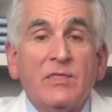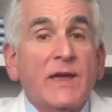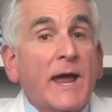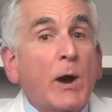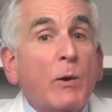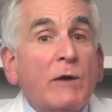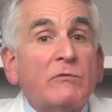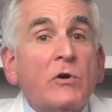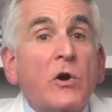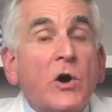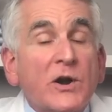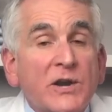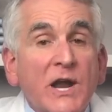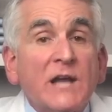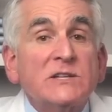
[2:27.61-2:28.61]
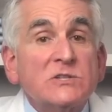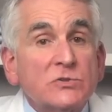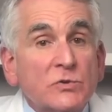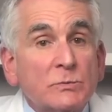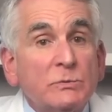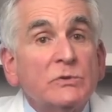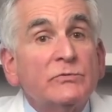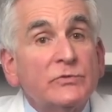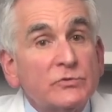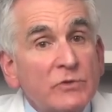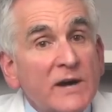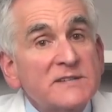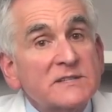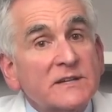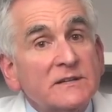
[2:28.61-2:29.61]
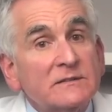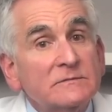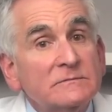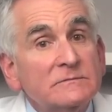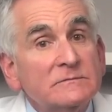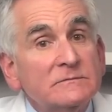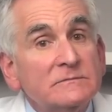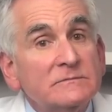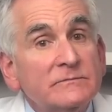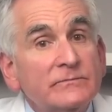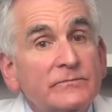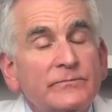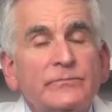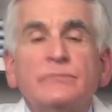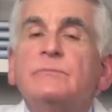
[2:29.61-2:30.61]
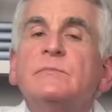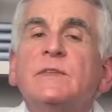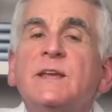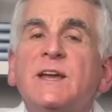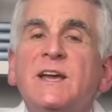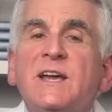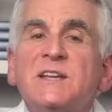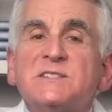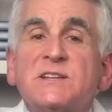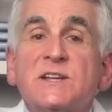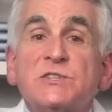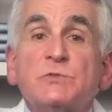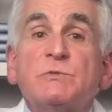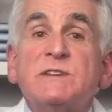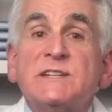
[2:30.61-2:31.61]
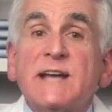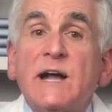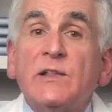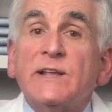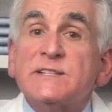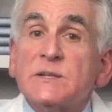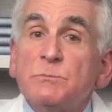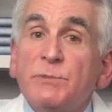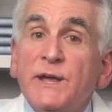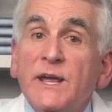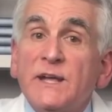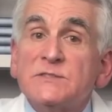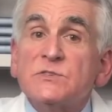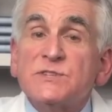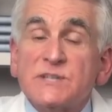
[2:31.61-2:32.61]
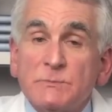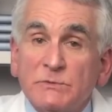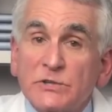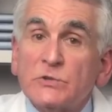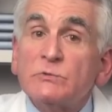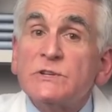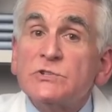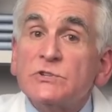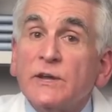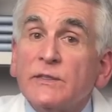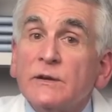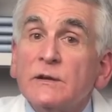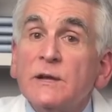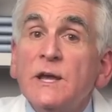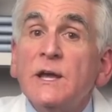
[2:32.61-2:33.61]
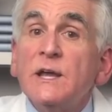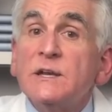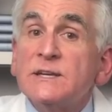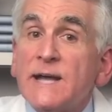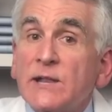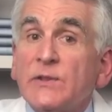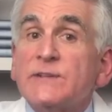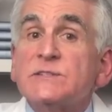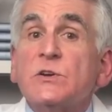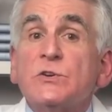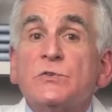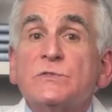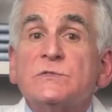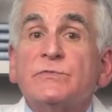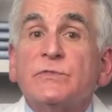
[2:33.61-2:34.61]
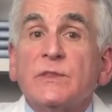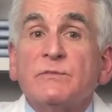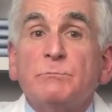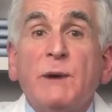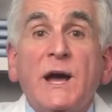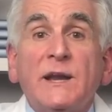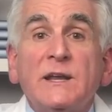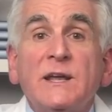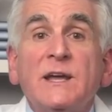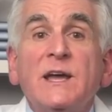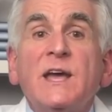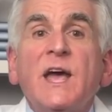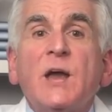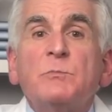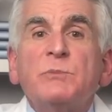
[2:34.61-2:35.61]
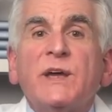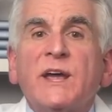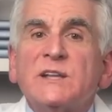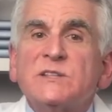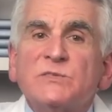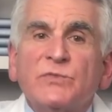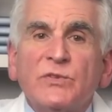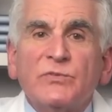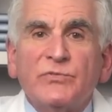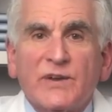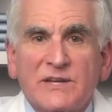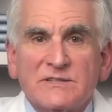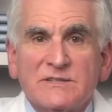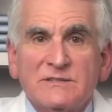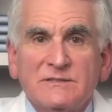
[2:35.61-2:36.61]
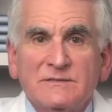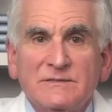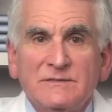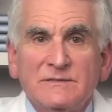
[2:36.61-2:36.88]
They, however, are not suitable for dry skin. Sunscreen towelettes and pads are similar to each other. Towelettes are used for the body and pads for the face.